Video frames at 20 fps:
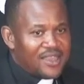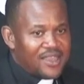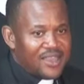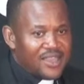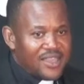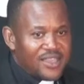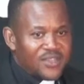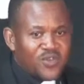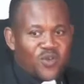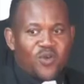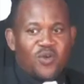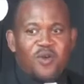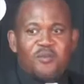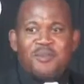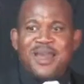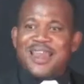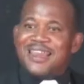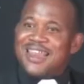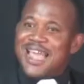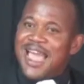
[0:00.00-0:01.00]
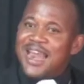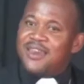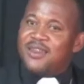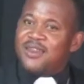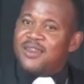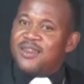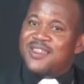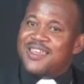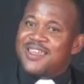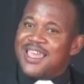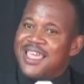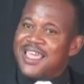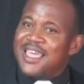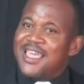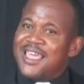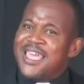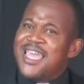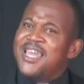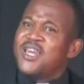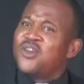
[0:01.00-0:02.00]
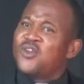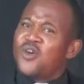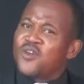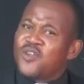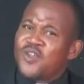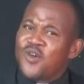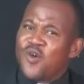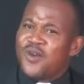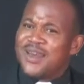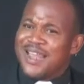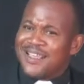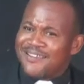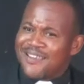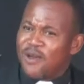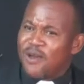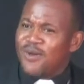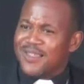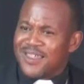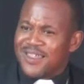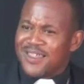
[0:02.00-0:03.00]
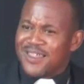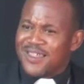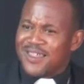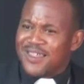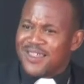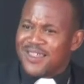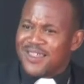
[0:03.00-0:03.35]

So my dad would say he doesn't understand what is happening.